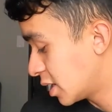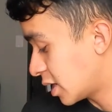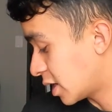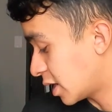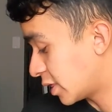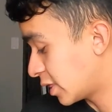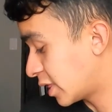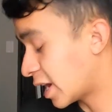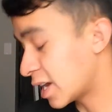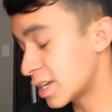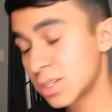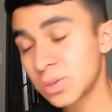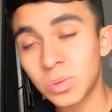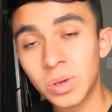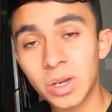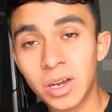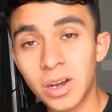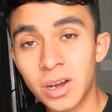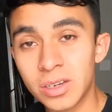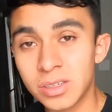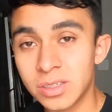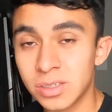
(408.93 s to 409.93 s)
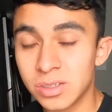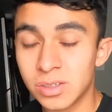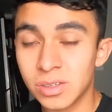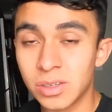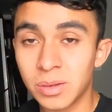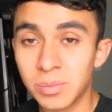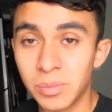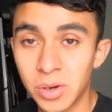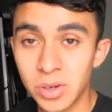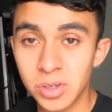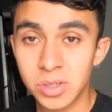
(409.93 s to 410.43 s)
and that's what causes
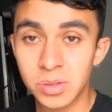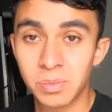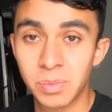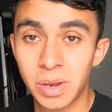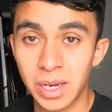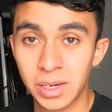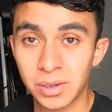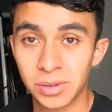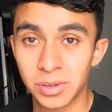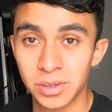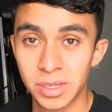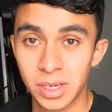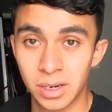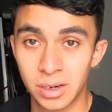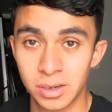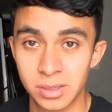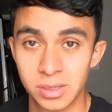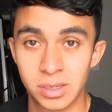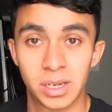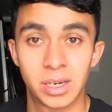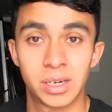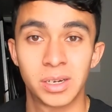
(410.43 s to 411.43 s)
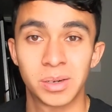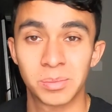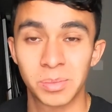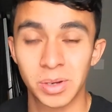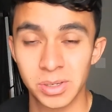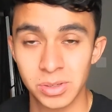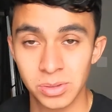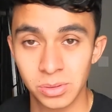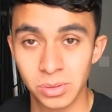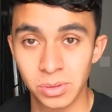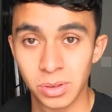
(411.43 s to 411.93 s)
the most micro tears in your
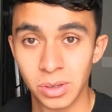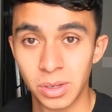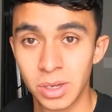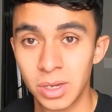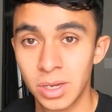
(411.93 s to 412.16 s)
muscle.